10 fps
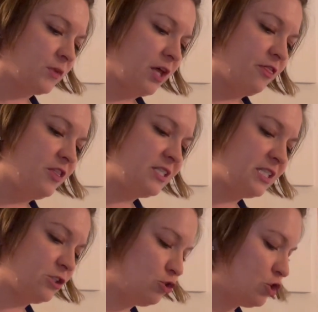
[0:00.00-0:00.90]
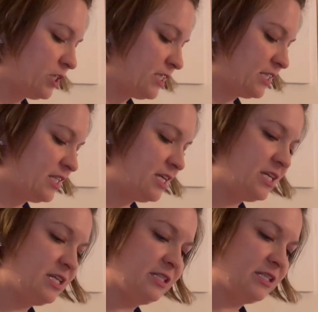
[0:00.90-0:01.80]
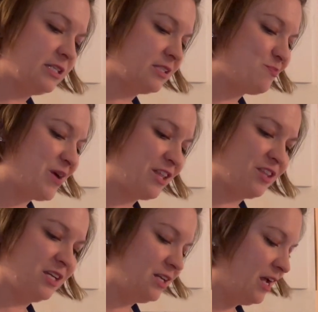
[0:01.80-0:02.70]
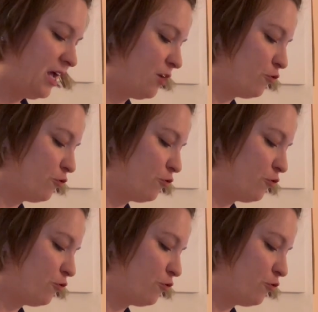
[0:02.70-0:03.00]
this is just the easiest method, and